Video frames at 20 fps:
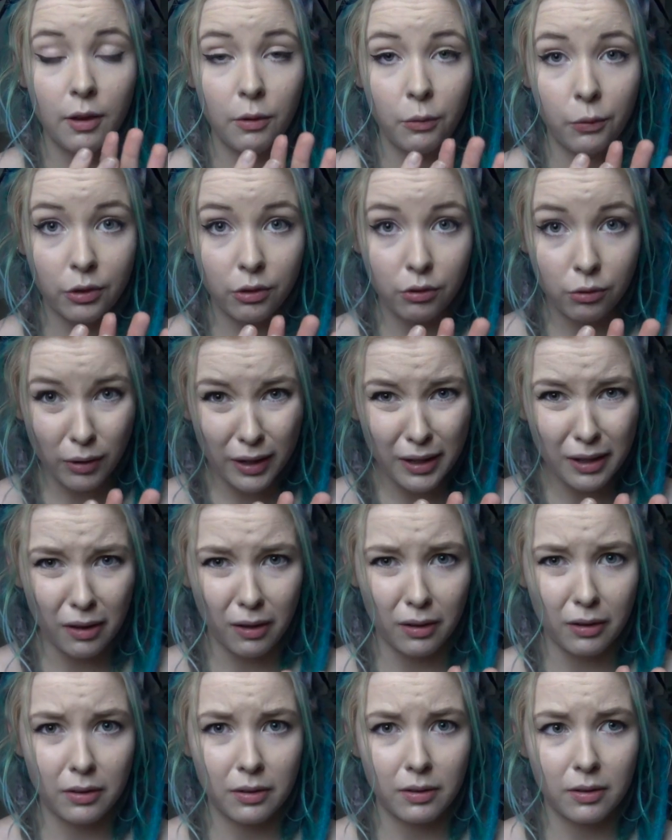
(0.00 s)
With
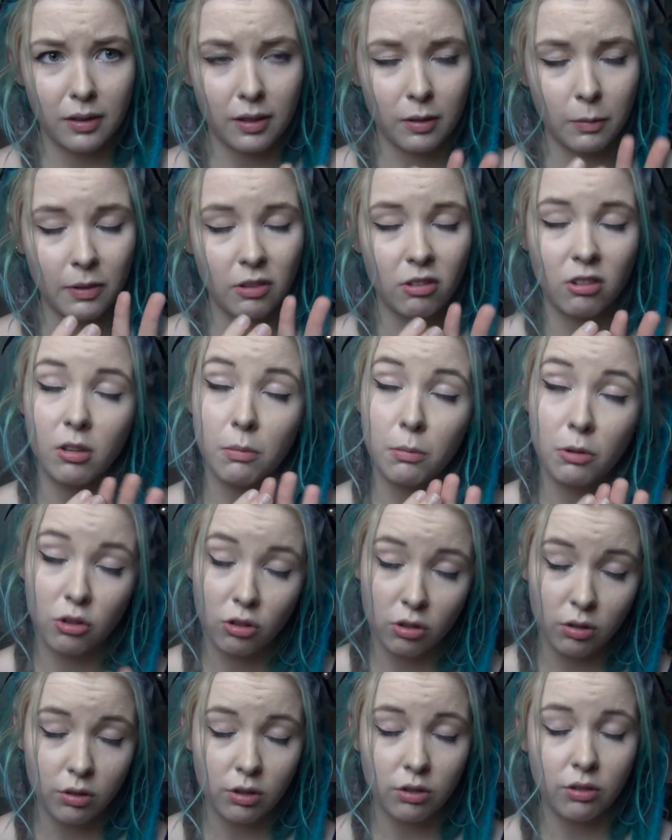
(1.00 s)
dreadlocks, especially
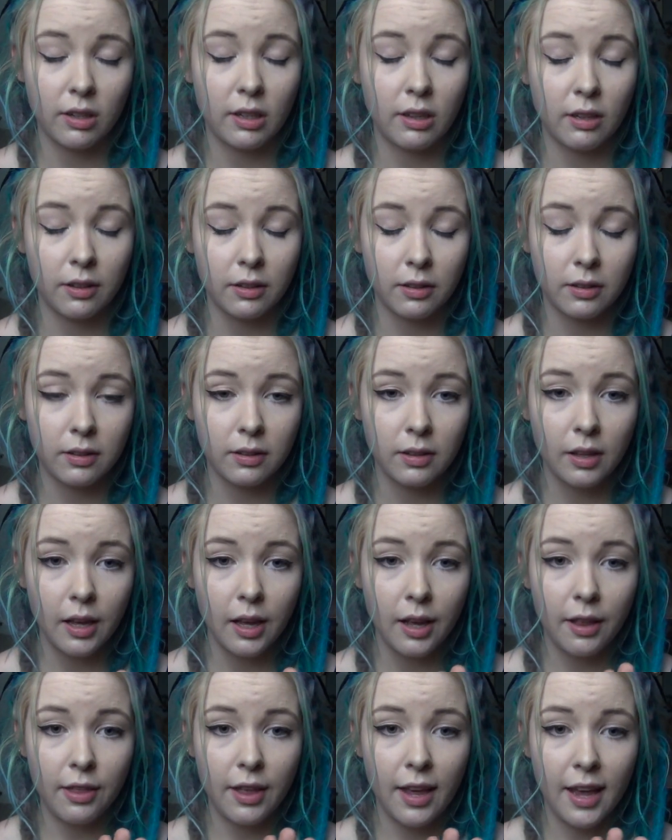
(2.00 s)
mature dreadlocks,
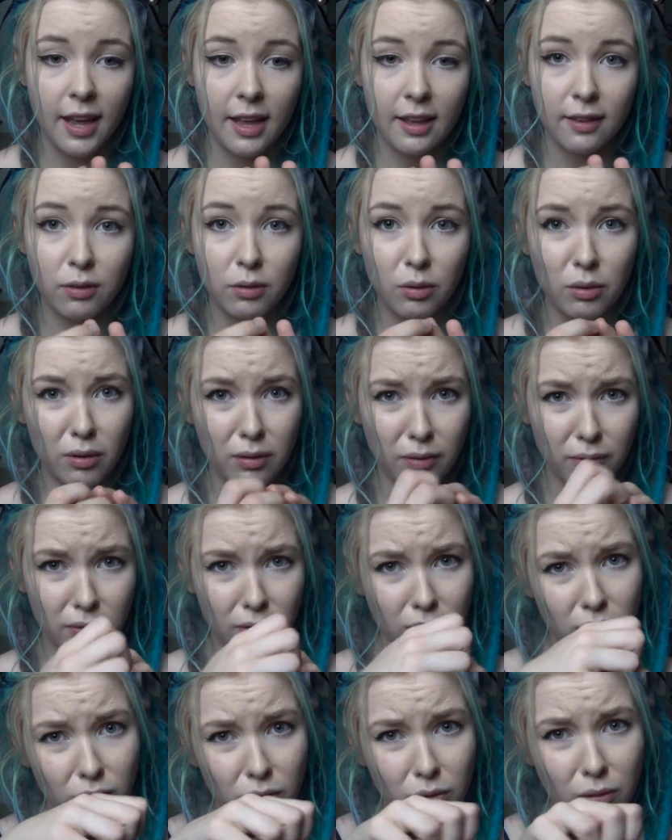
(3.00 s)
the hairs sort of
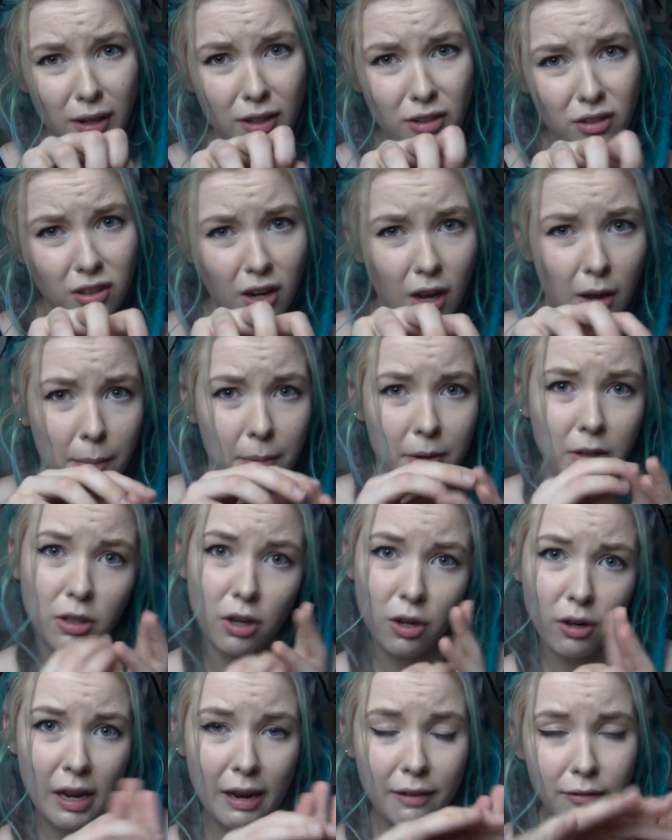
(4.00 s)
scrunch up and go
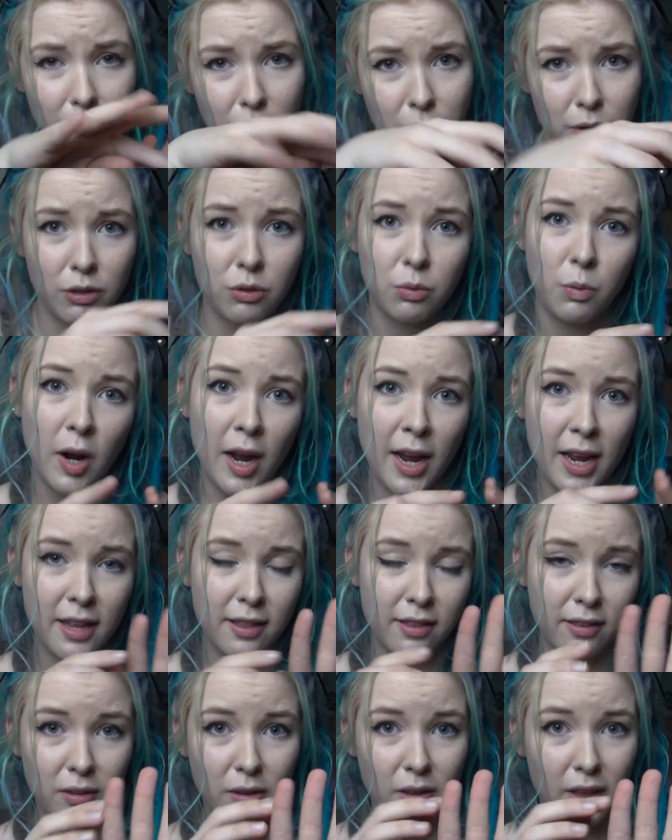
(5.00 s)
every which way
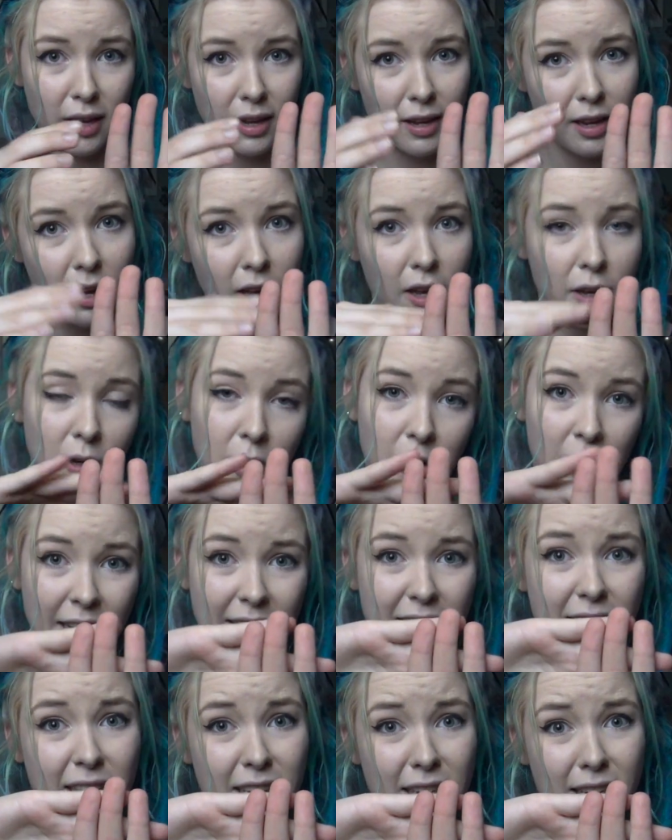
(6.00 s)
and so they go
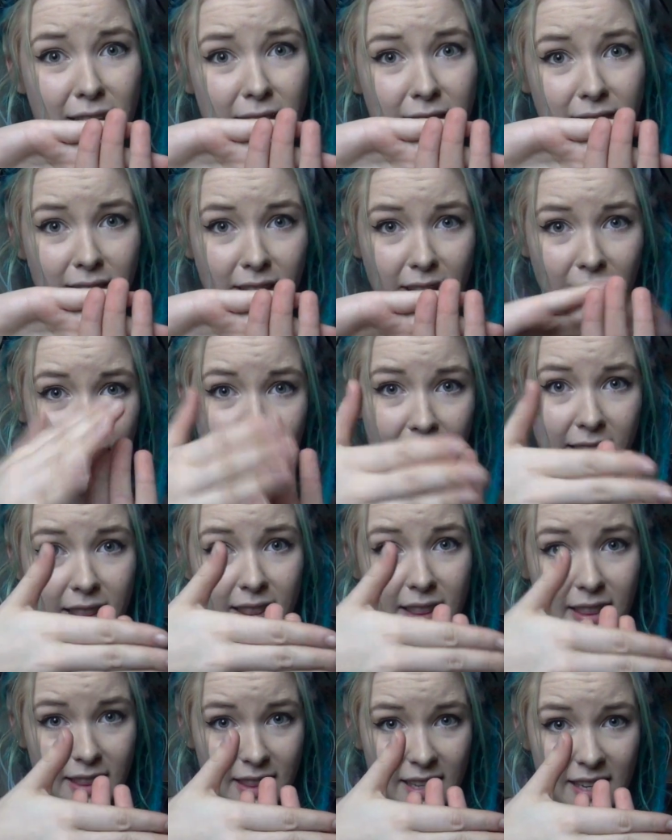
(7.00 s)
like this and like
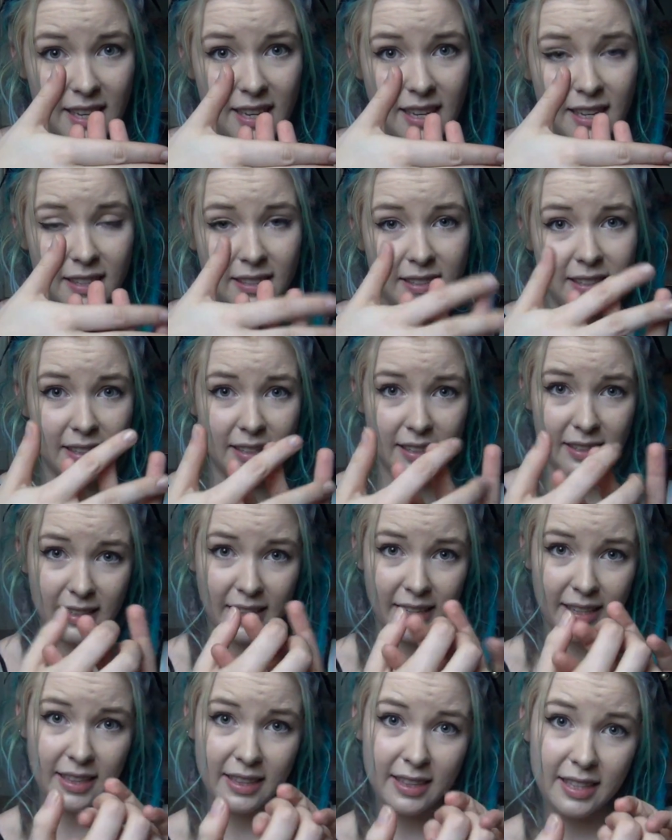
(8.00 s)
this and
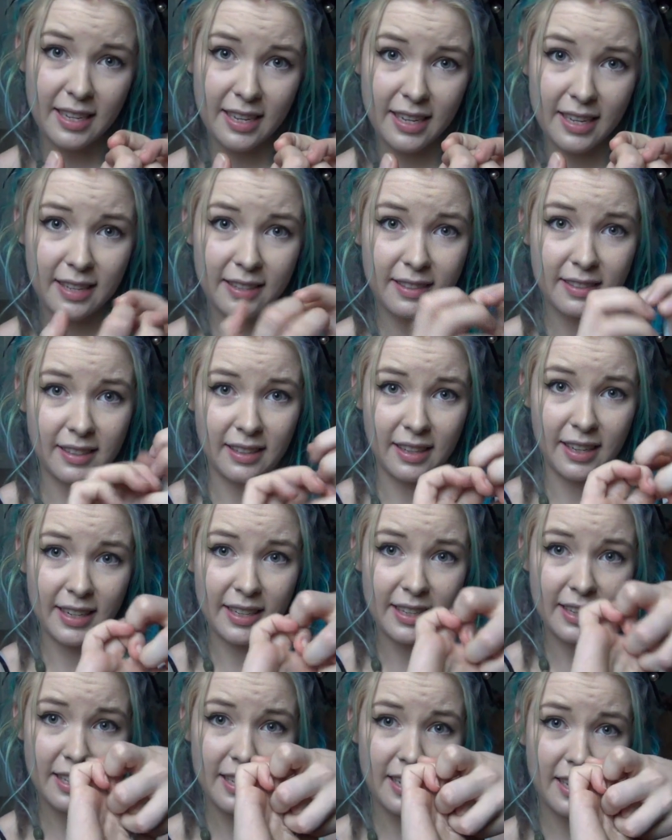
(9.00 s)
like this and like
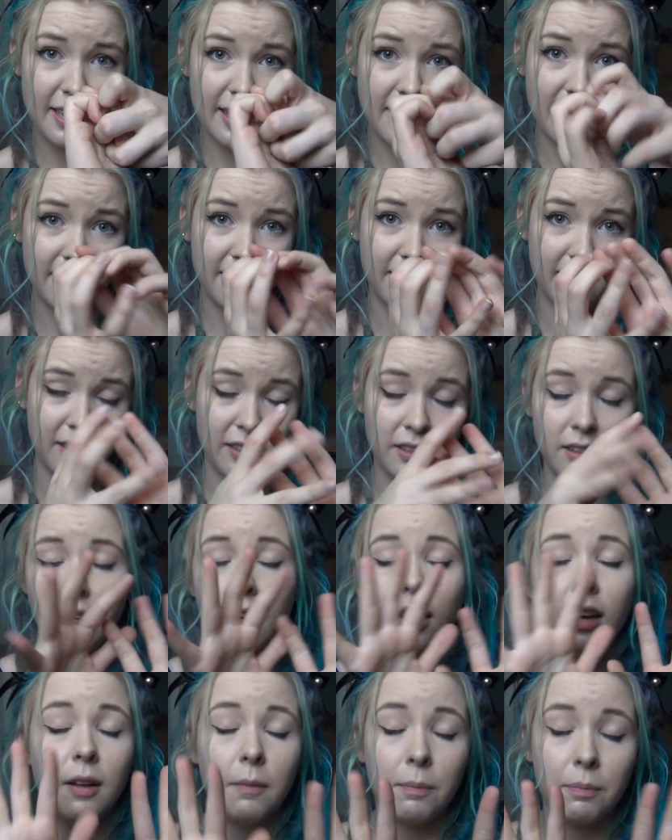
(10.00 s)
this and
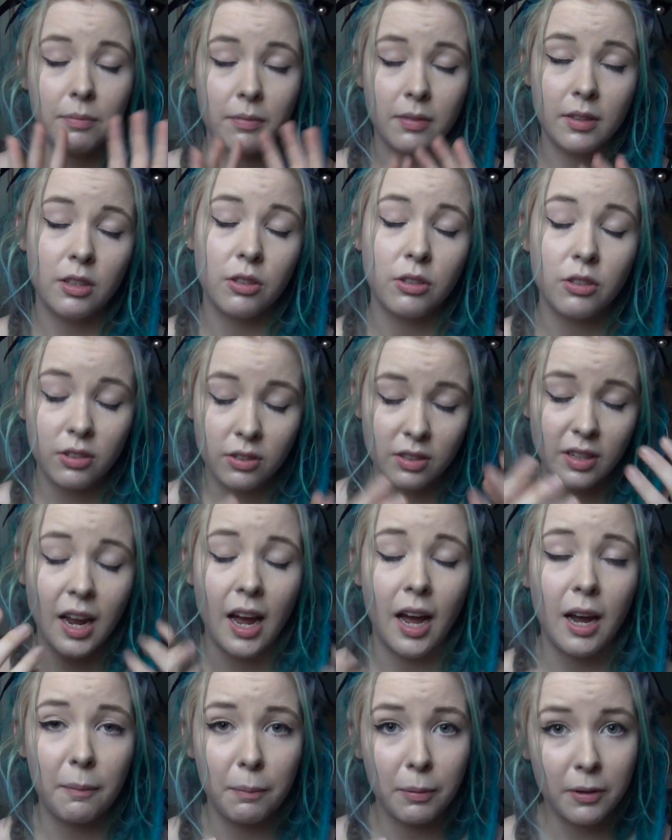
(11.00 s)
you just
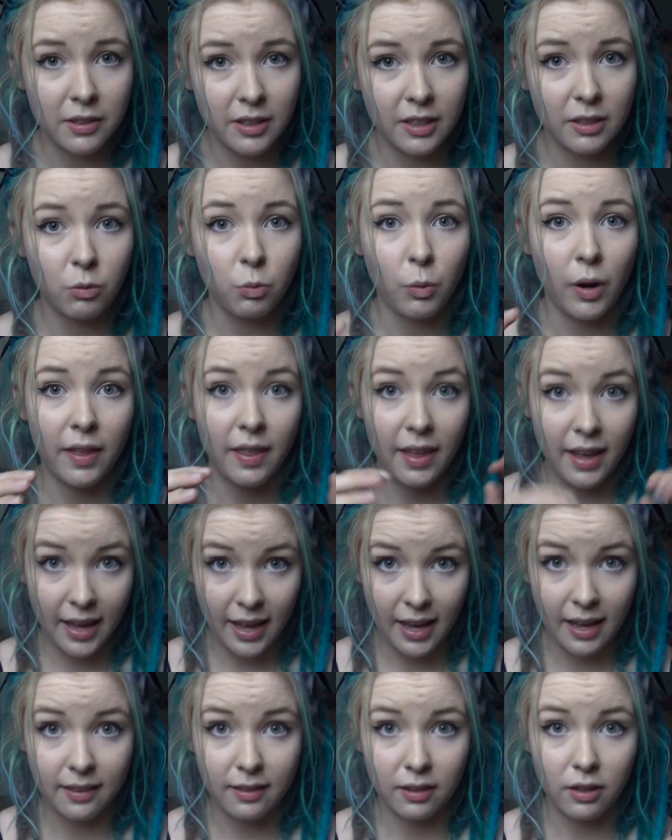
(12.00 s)
can't predict where the
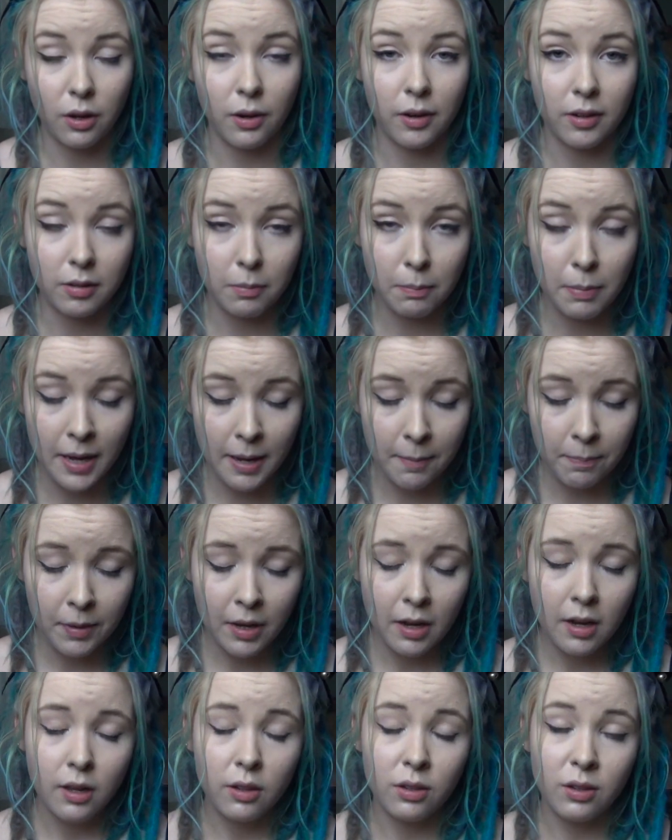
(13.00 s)
hairs are going to be.
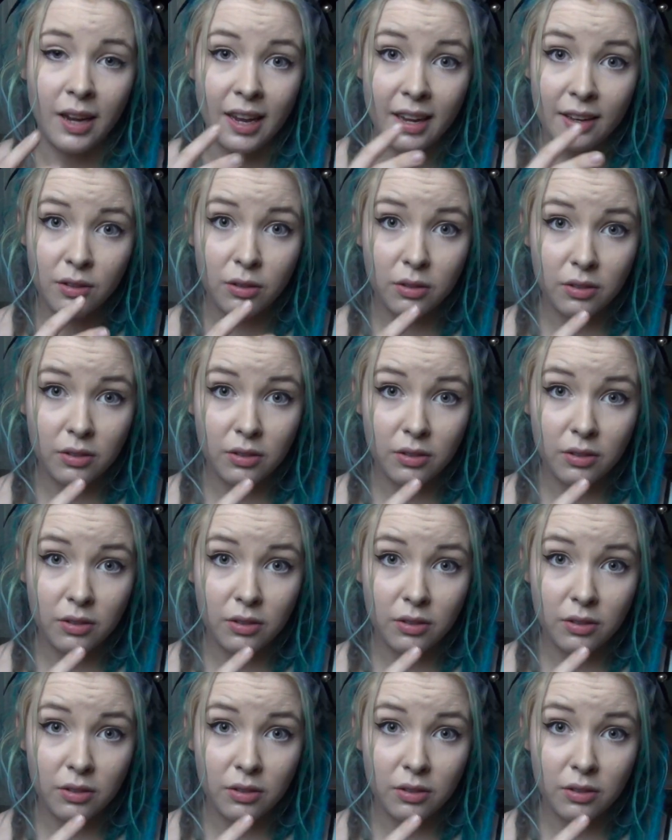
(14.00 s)
So as